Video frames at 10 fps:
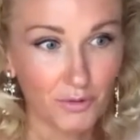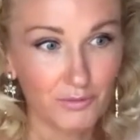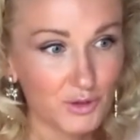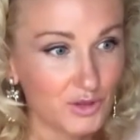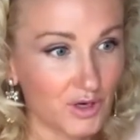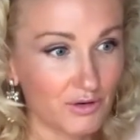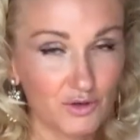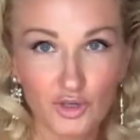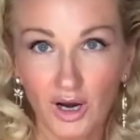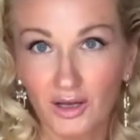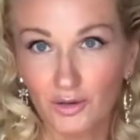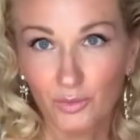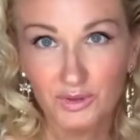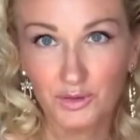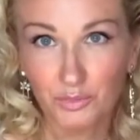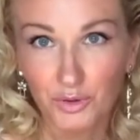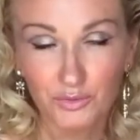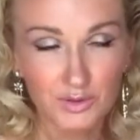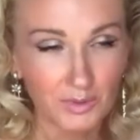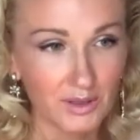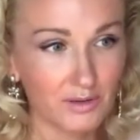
vegetarian child, always abused by